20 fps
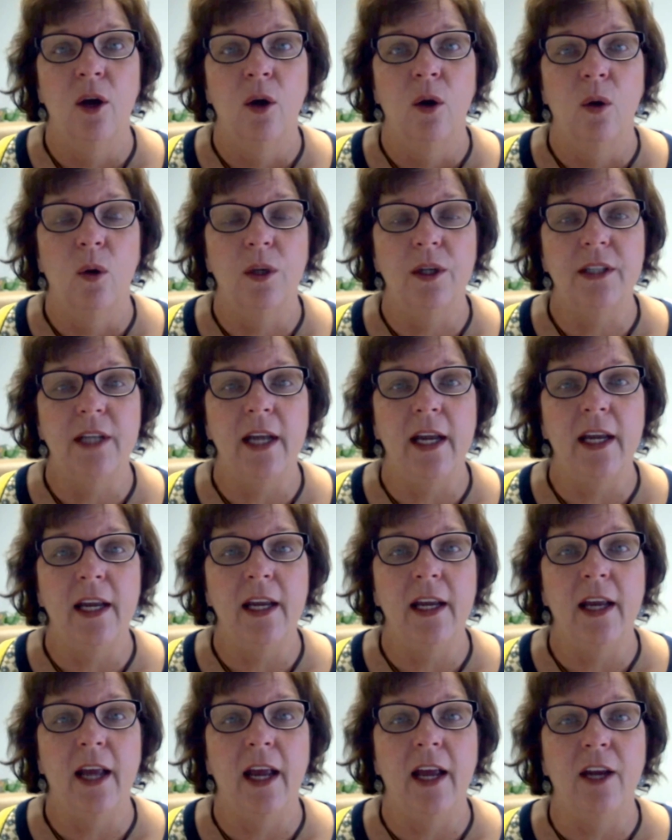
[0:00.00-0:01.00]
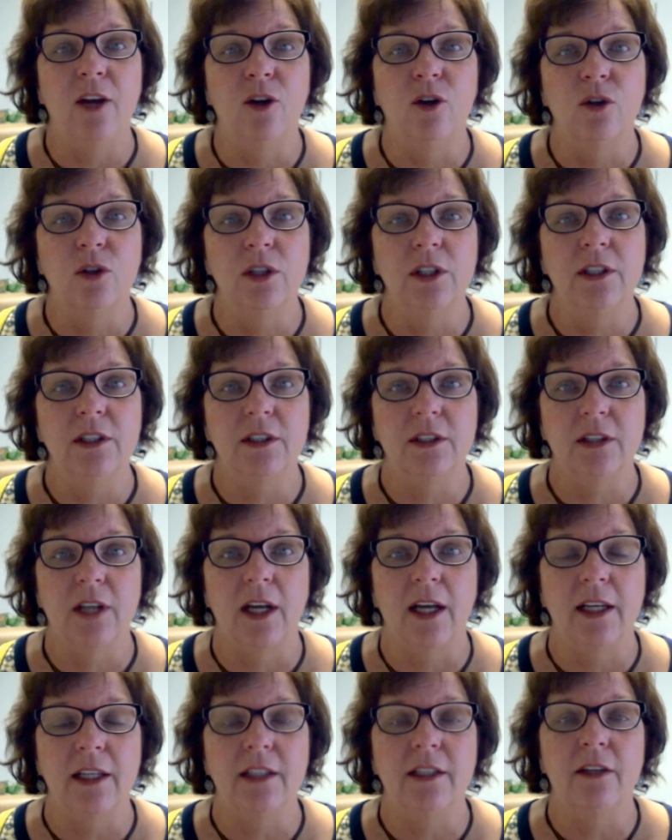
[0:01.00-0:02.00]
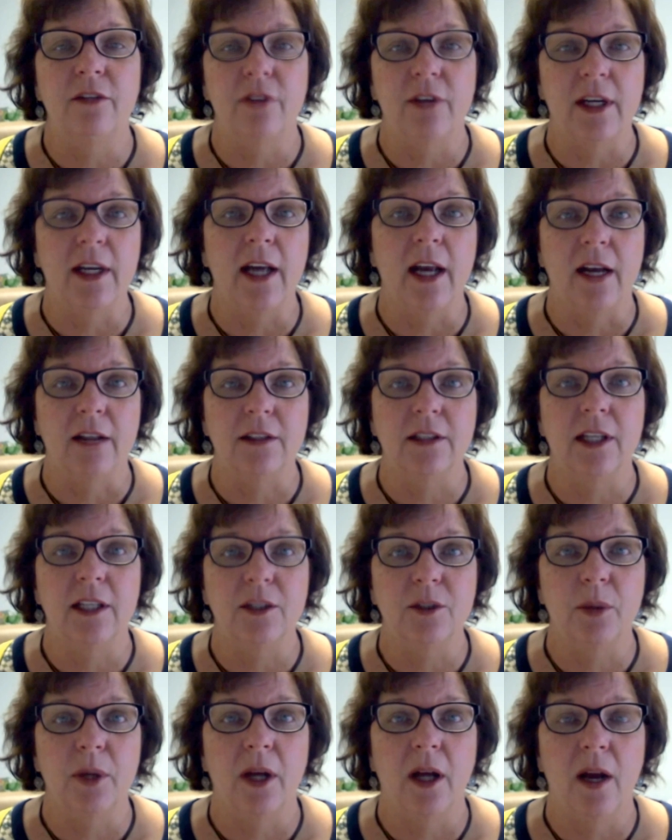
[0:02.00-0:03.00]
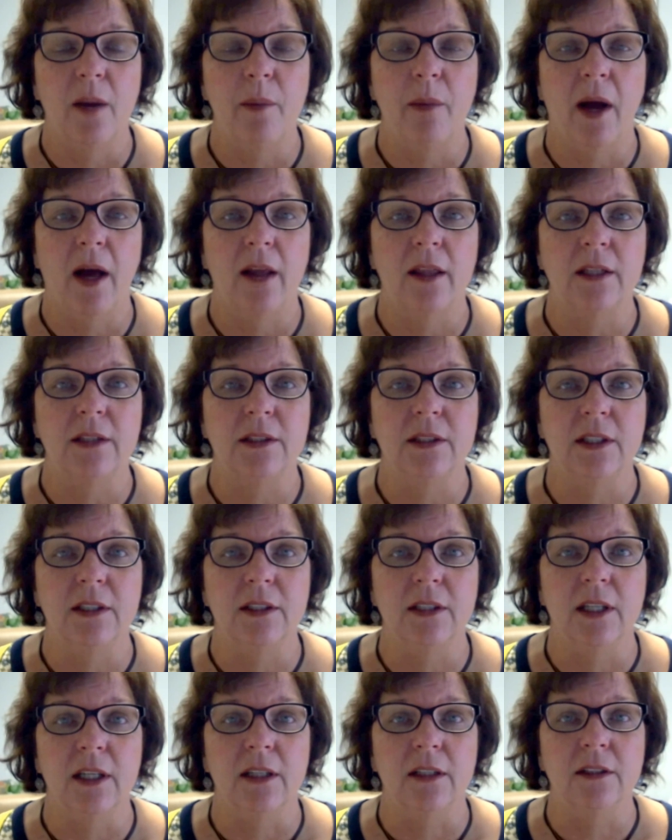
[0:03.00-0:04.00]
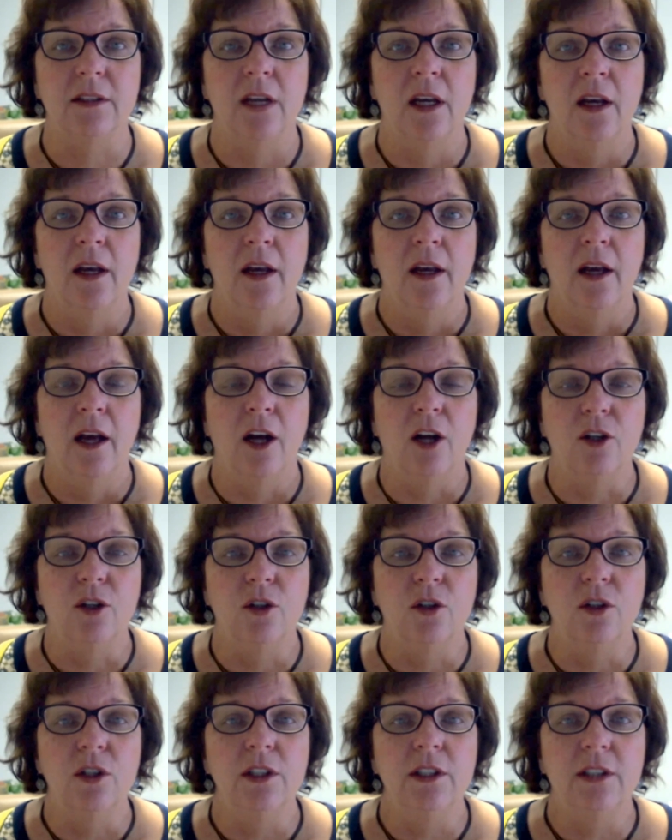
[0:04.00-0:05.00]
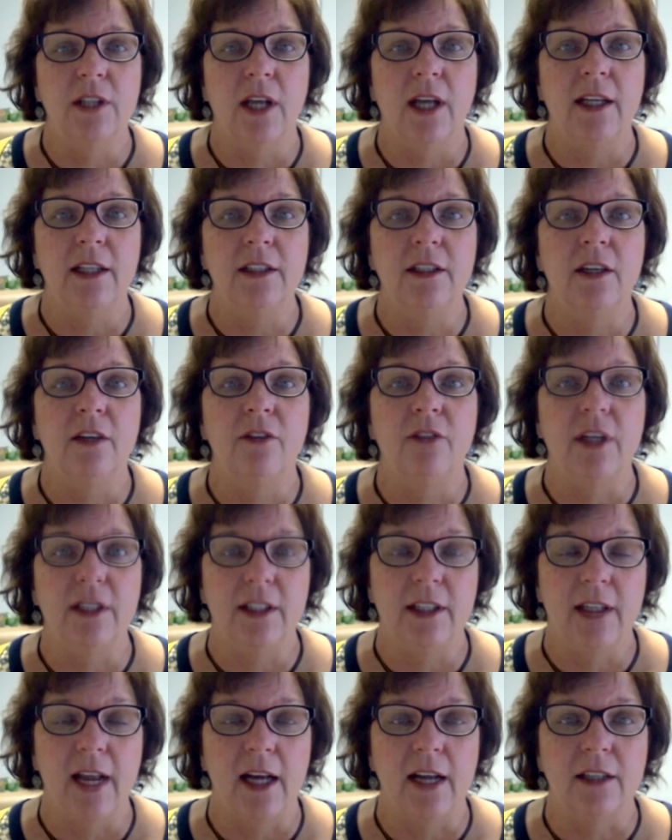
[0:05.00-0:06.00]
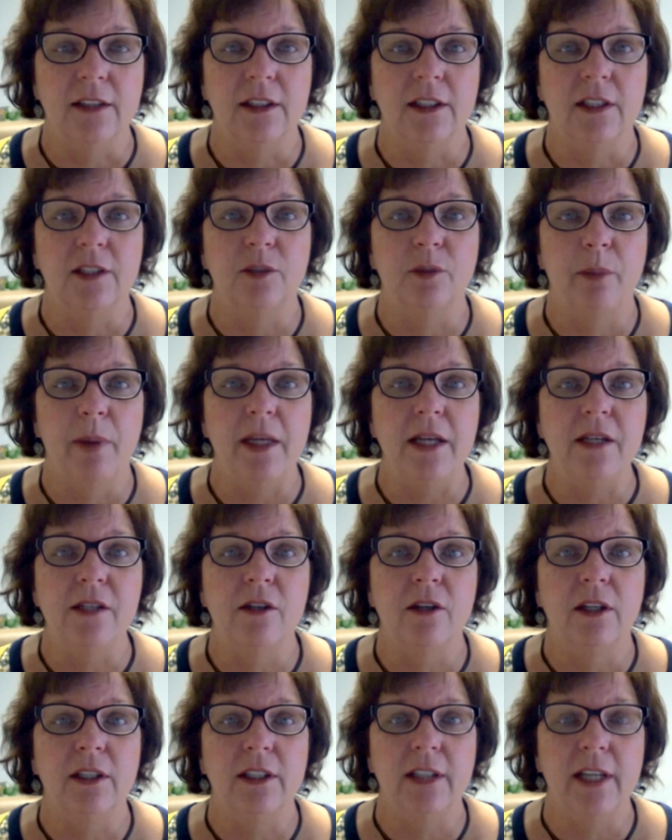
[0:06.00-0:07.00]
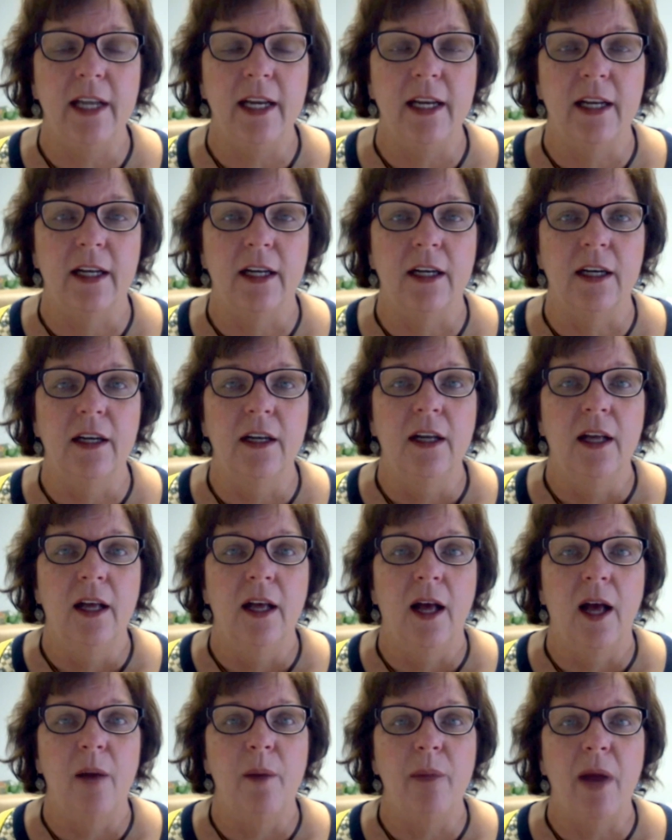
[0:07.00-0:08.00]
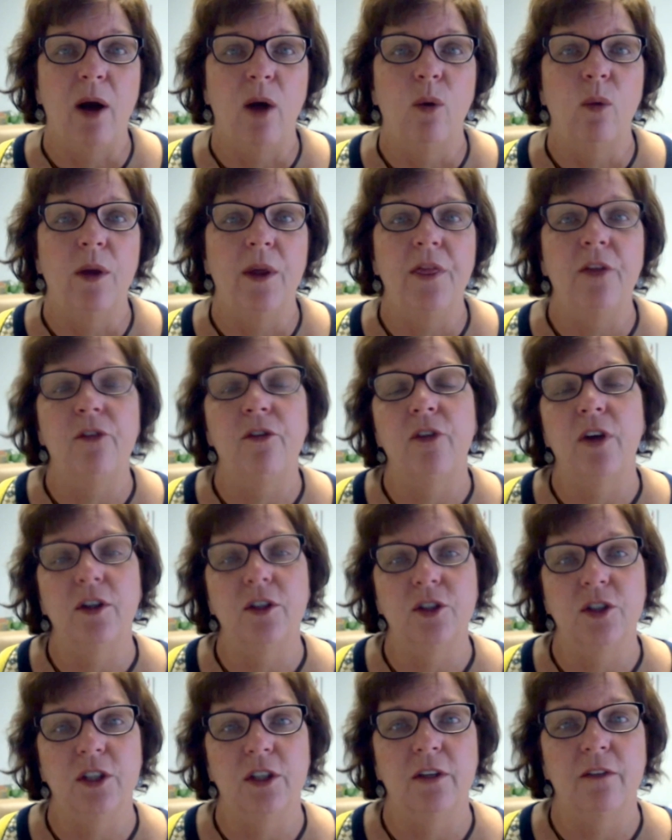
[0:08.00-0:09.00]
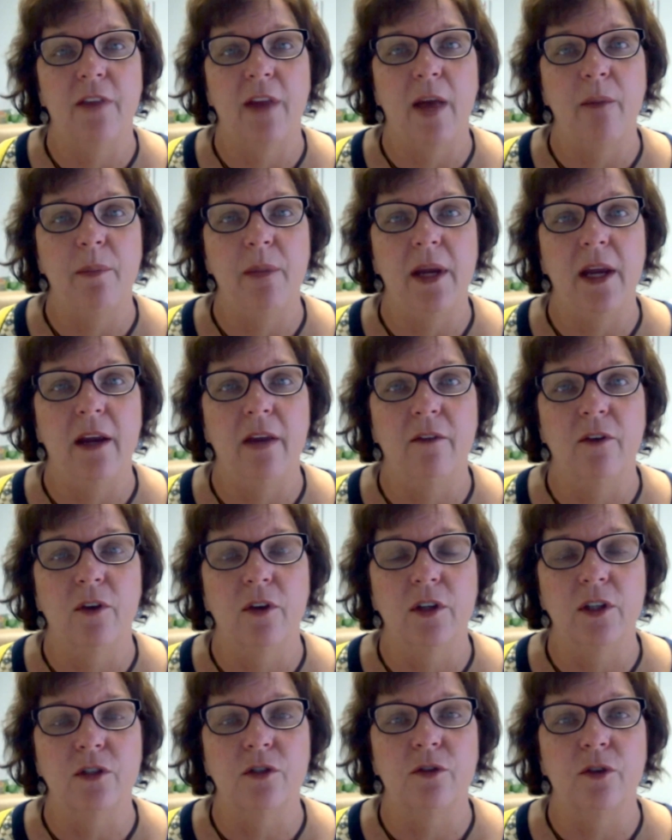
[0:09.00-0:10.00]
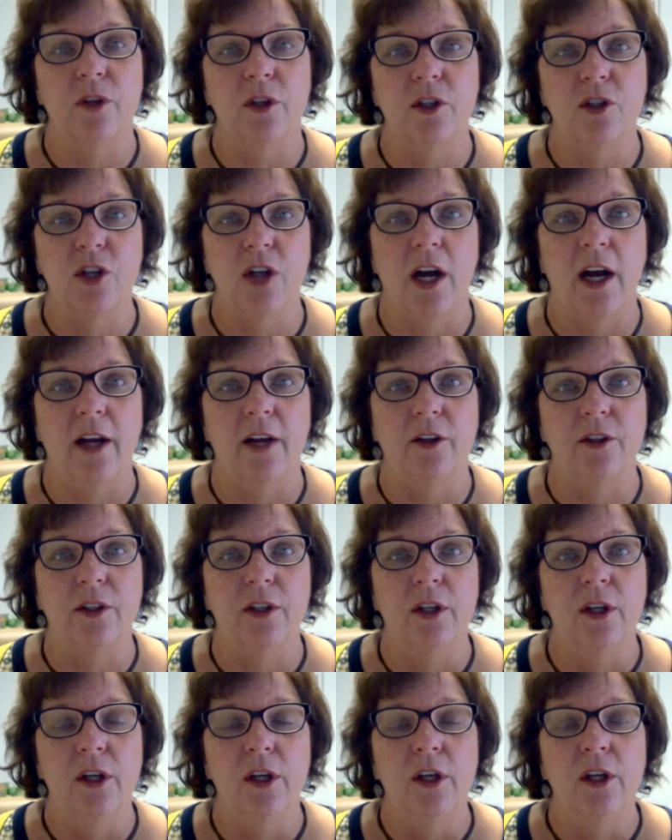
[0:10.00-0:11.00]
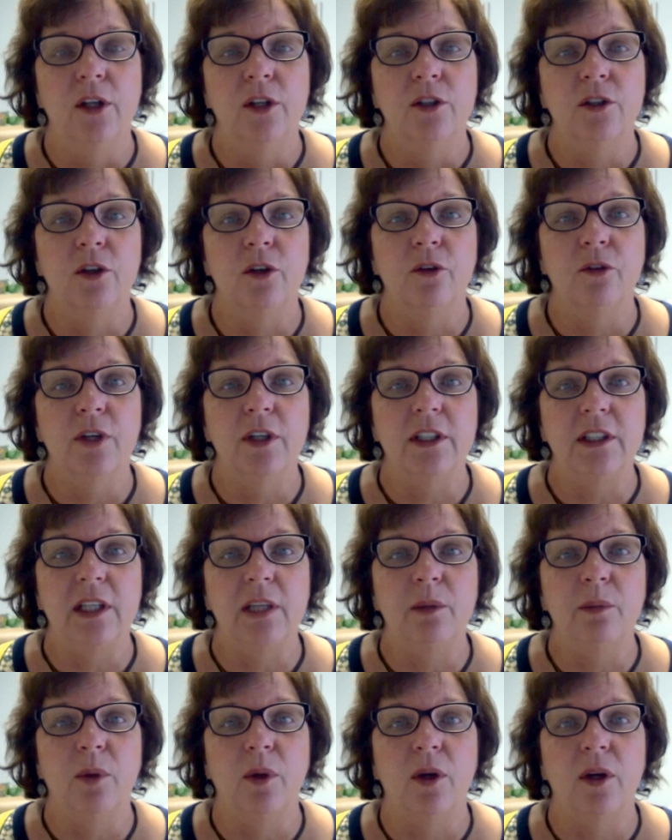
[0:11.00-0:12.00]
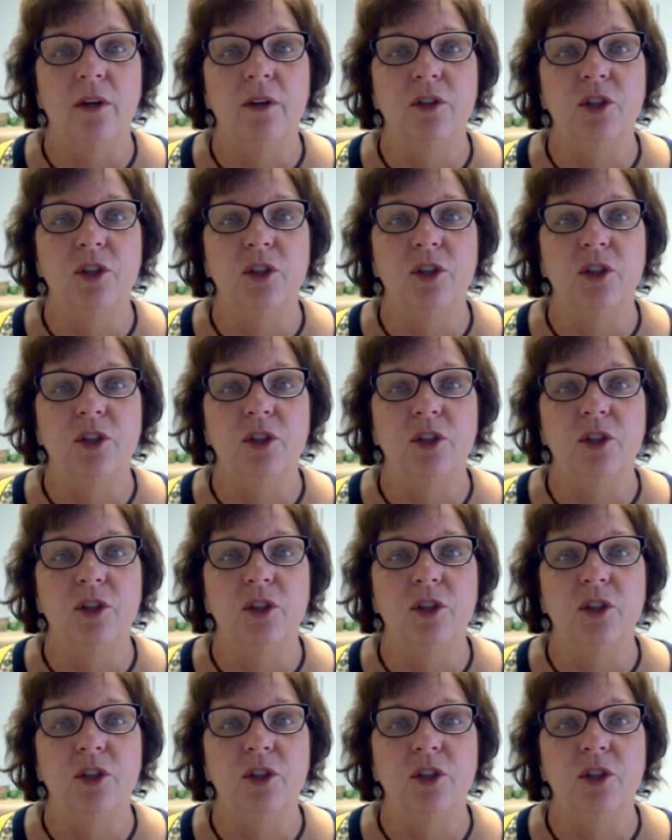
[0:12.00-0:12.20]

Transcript: or taking a good scientific guess. That's what a hypothesis is. A good scientific guess that's based on data about what the function of that behavior is for the child. So for example, if a